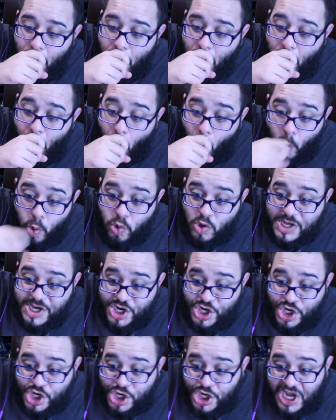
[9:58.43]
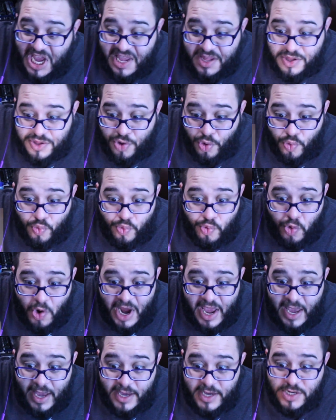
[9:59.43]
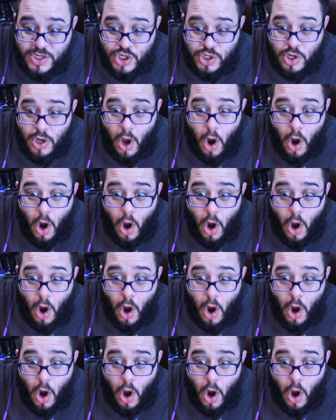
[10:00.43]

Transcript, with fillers: holy shit, the rain.